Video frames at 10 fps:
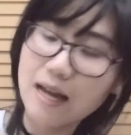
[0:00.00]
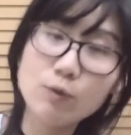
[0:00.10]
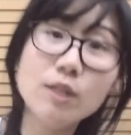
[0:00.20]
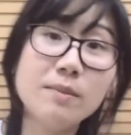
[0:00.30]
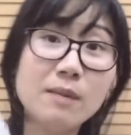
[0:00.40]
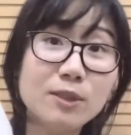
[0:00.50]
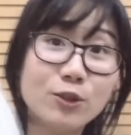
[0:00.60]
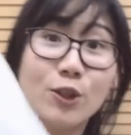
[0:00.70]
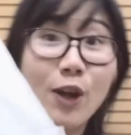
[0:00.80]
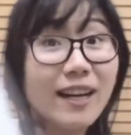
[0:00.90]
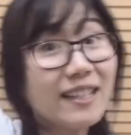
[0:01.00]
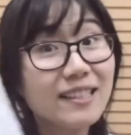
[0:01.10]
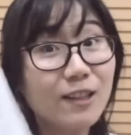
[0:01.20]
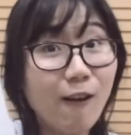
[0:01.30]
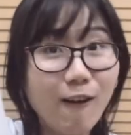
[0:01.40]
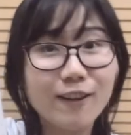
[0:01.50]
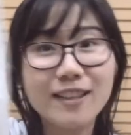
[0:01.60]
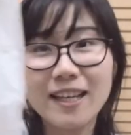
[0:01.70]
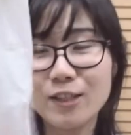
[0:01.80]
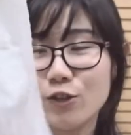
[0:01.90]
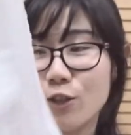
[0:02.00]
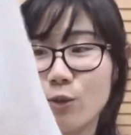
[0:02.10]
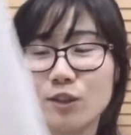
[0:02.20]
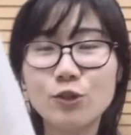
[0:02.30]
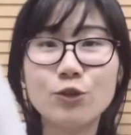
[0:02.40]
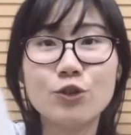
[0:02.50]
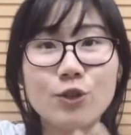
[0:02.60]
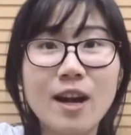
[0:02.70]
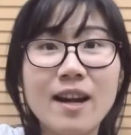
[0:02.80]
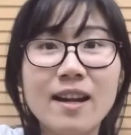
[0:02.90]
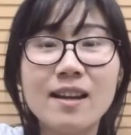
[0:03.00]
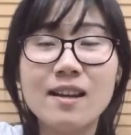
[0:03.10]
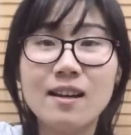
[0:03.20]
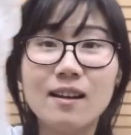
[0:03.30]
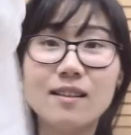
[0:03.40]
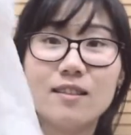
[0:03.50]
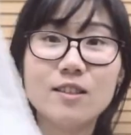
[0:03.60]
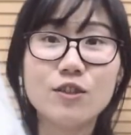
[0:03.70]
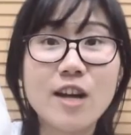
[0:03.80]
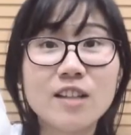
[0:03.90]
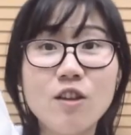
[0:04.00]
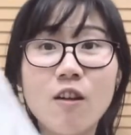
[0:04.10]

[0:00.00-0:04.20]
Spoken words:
I wouldn't be able to try this on. I actually wanted to try the dress